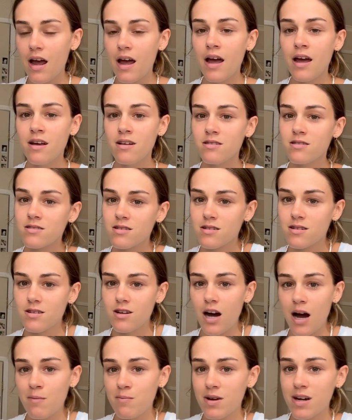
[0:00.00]
And
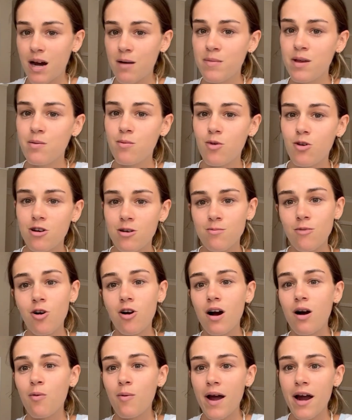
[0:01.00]
I'm becoming more and more
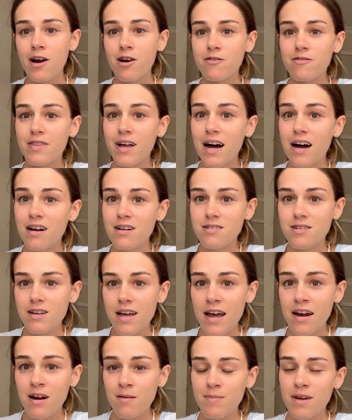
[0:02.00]
aware of that,
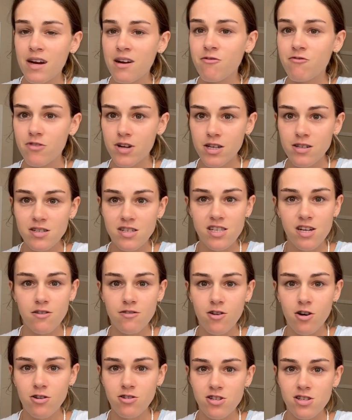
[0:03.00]
and I'm getting really
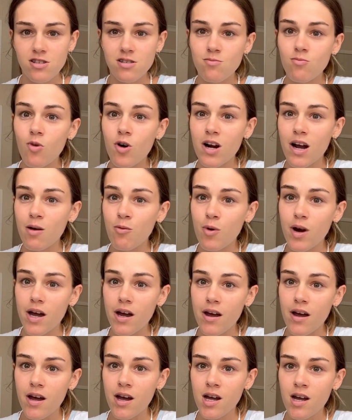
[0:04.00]
self-conscious in what I
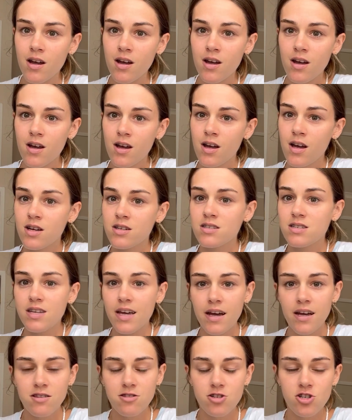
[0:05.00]
wear,
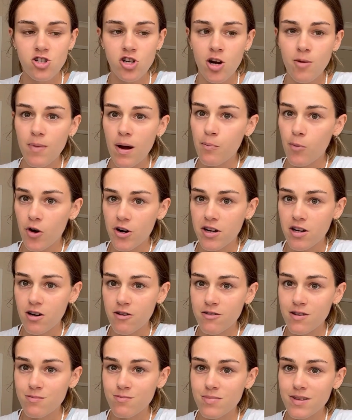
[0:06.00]
scared to show my body off
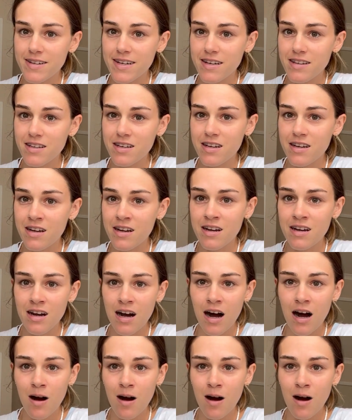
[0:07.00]
completely.